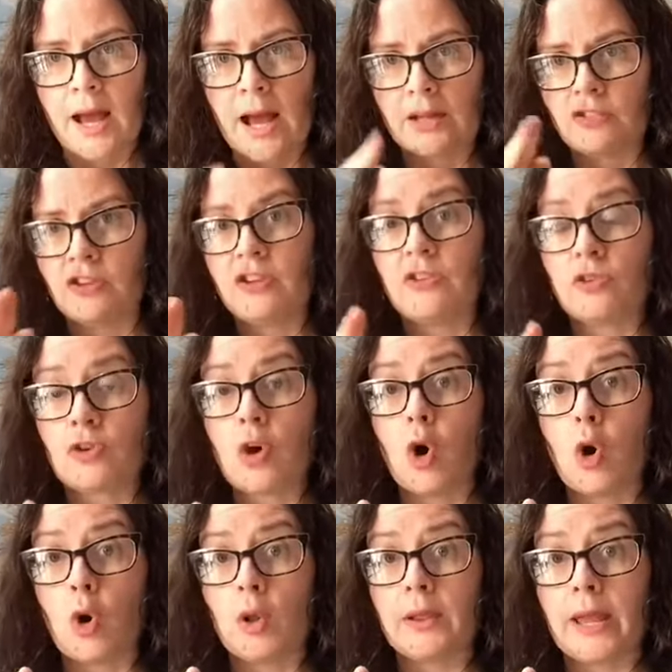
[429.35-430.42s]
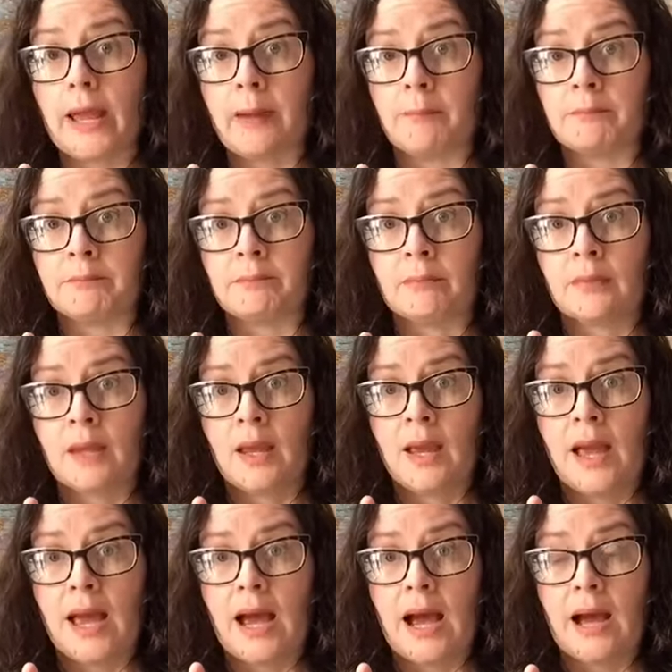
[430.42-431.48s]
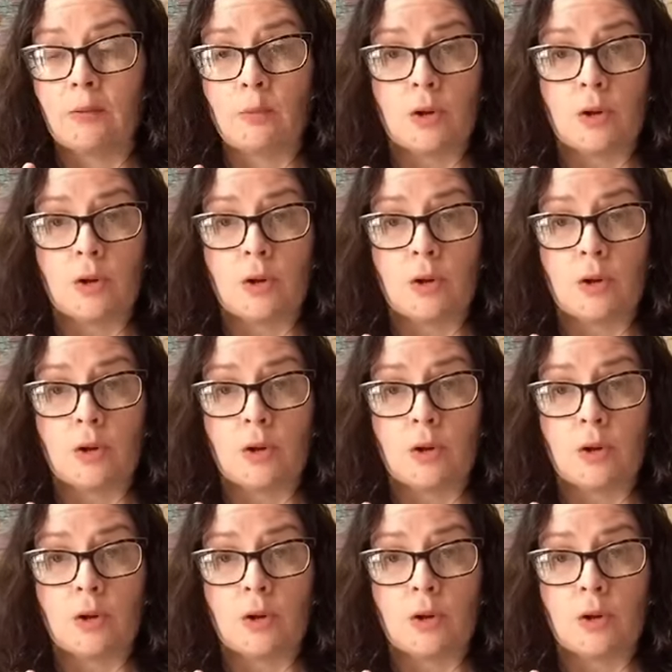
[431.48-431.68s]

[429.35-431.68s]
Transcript: And Jesus called them, and